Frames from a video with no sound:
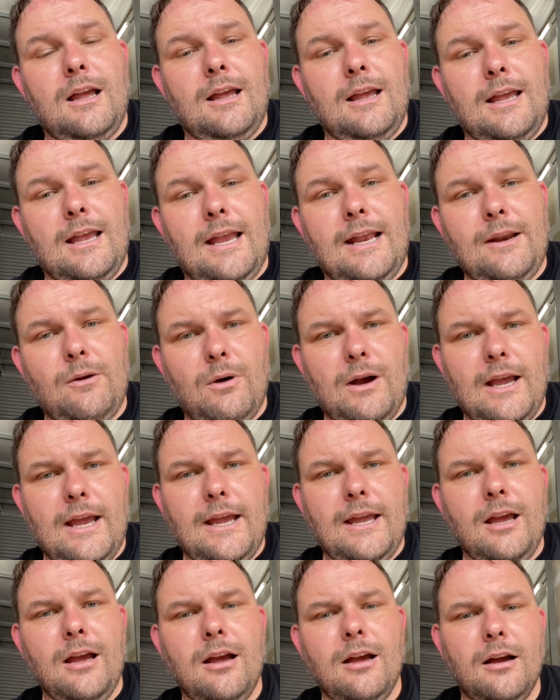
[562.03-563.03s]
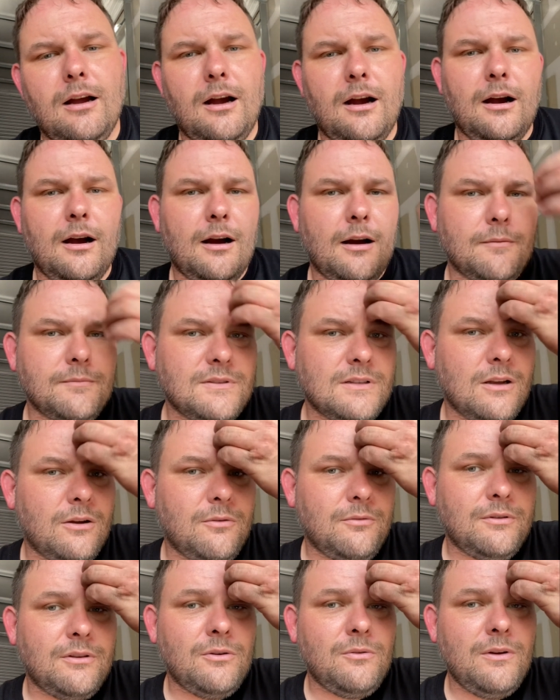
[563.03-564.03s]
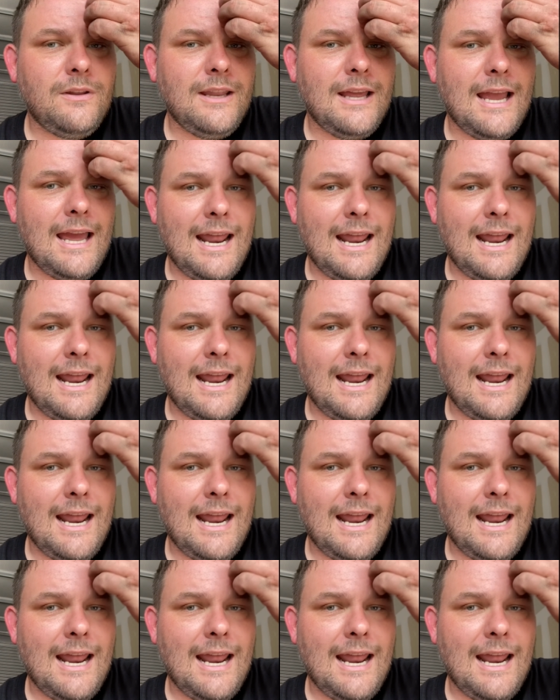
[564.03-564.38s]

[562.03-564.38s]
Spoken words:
anyway, so doing that,